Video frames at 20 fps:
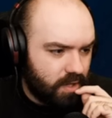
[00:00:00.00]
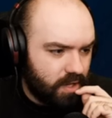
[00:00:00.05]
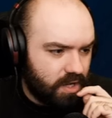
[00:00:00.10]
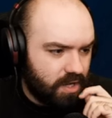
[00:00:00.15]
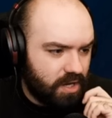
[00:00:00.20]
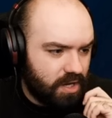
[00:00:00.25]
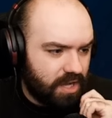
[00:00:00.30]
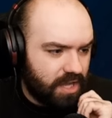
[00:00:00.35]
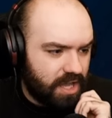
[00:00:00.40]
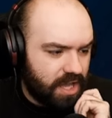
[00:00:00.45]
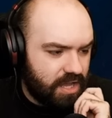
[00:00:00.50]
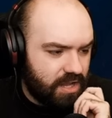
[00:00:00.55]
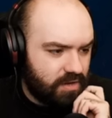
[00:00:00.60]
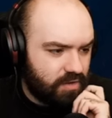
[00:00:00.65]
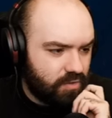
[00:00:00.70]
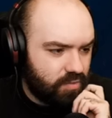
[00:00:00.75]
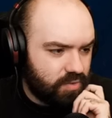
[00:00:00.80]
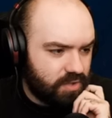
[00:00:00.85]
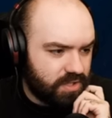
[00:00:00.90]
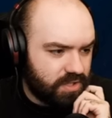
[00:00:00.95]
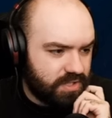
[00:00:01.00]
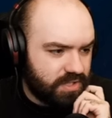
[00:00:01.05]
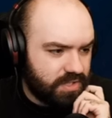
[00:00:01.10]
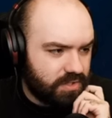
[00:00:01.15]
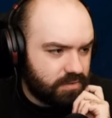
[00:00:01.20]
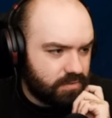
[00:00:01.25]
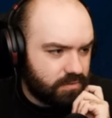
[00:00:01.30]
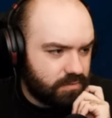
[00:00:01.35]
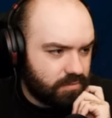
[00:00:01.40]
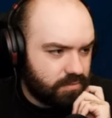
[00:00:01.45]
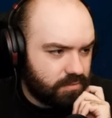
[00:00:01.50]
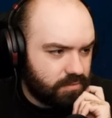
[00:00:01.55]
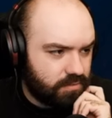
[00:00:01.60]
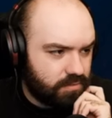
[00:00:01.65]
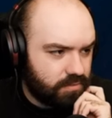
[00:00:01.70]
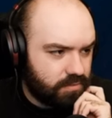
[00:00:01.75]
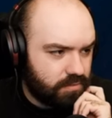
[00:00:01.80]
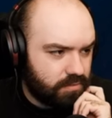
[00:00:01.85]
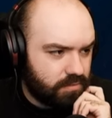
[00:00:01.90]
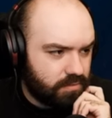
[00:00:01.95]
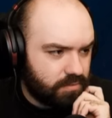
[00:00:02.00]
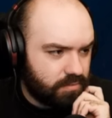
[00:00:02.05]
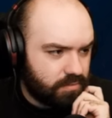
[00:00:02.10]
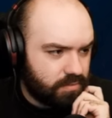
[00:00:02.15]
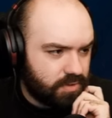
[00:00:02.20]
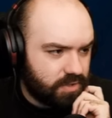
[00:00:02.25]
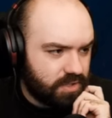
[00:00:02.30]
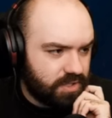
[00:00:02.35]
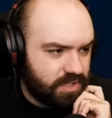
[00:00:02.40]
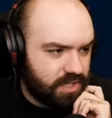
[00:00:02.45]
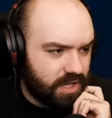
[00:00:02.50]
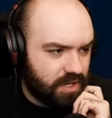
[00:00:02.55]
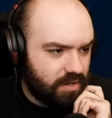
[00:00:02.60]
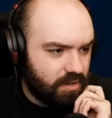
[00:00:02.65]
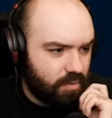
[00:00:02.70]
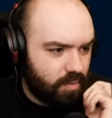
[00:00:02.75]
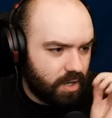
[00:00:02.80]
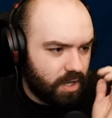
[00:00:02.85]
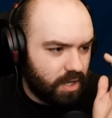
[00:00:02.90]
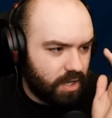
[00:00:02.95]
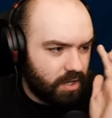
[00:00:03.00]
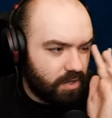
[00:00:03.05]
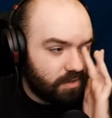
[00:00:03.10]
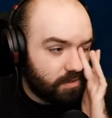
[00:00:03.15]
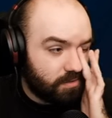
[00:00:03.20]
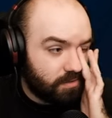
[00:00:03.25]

Ian, I can't do this. He's getting away.